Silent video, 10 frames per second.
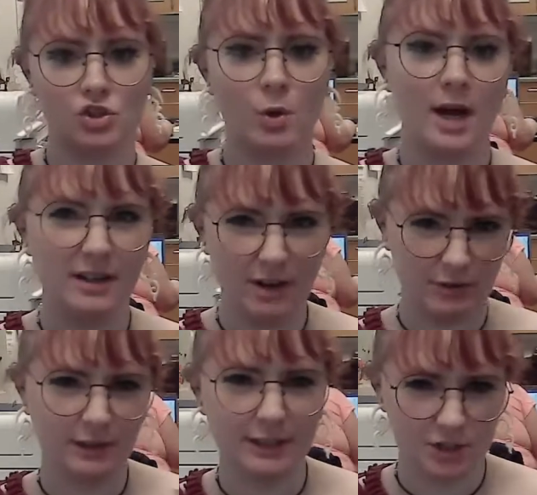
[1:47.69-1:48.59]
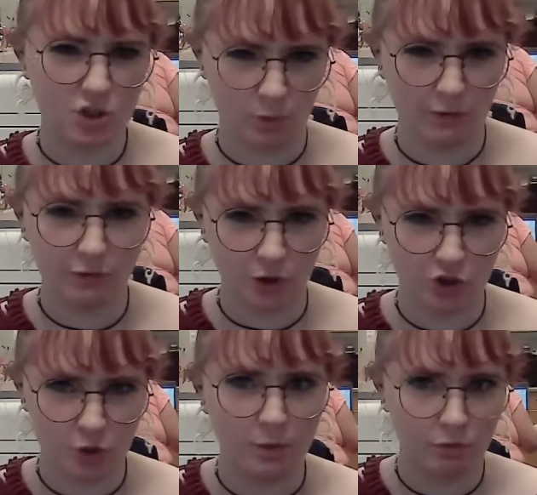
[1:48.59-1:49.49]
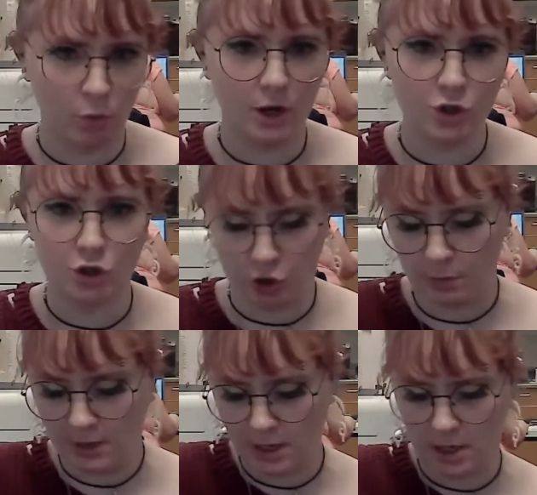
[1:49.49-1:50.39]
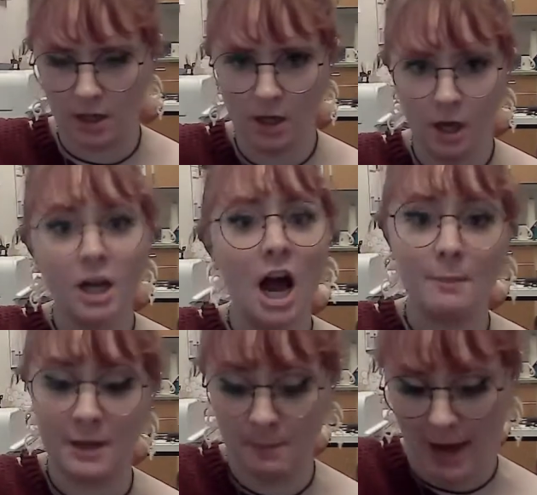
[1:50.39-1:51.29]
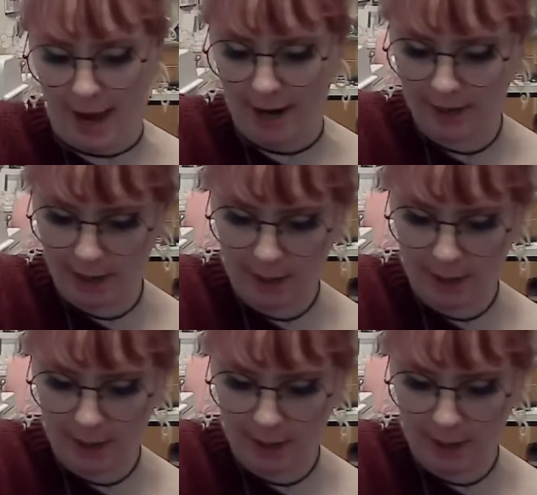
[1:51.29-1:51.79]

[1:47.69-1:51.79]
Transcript: you kind of have a list to refer to of what should be coming back.